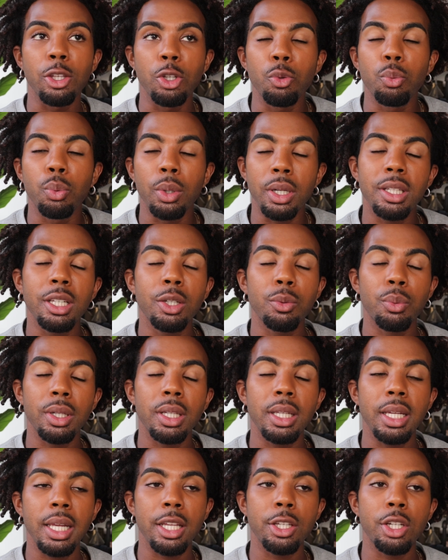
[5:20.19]

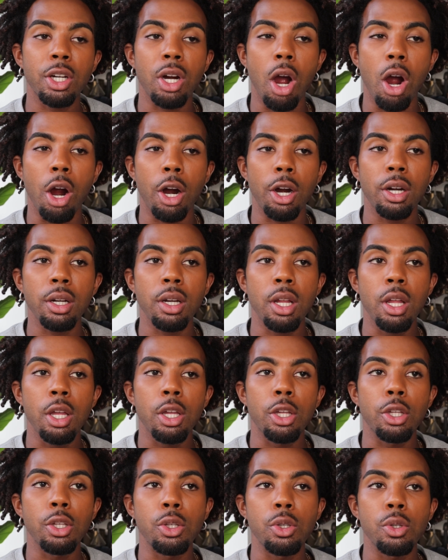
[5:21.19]
really in your heart,
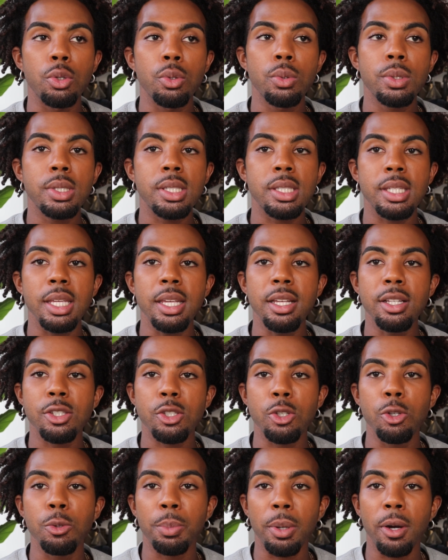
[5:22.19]
you seek to